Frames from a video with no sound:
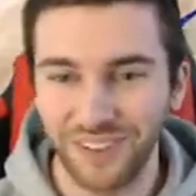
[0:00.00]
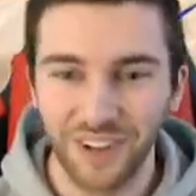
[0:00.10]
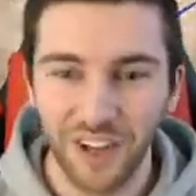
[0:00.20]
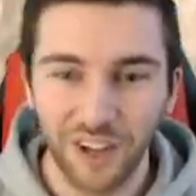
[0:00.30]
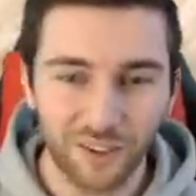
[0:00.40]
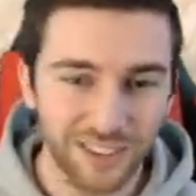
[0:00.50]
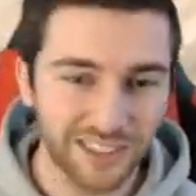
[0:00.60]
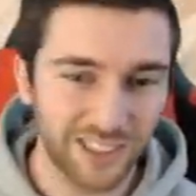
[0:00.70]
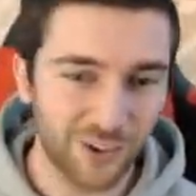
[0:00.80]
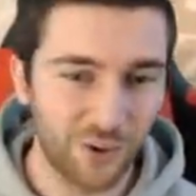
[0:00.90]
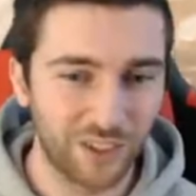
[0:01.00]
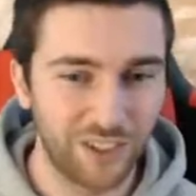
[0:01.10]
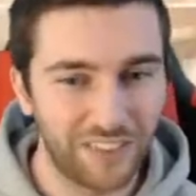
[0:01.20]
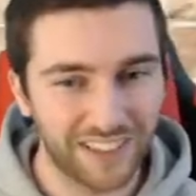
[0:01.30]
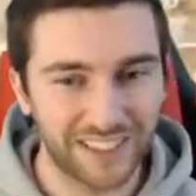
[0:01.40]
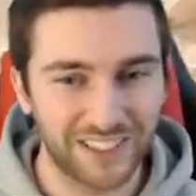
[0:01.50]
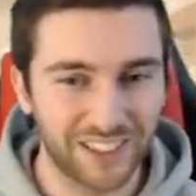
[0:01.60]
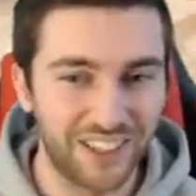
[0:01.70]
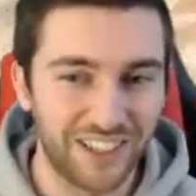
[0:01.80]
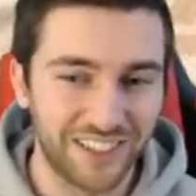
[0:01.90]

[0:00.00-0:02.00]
I'm gonna start calling you that because